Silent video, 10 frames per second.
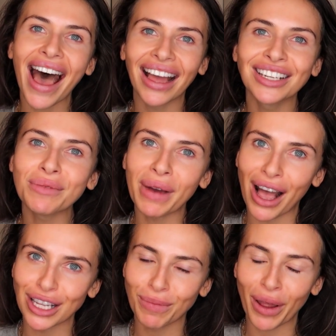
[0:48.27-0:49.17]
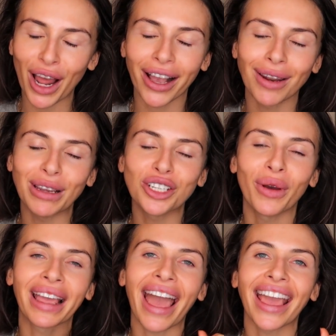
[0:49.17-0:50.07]
and my husband are going to be
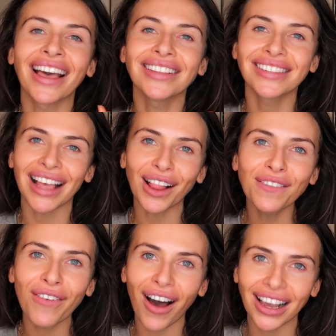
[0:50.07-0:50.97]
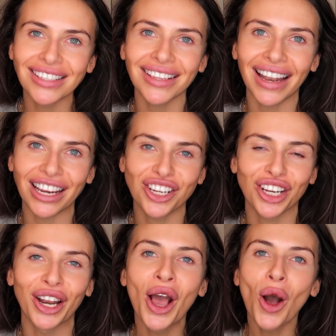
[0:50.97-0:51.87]
doing a
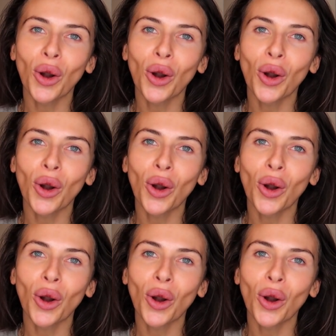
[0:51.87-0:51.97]
self-isolation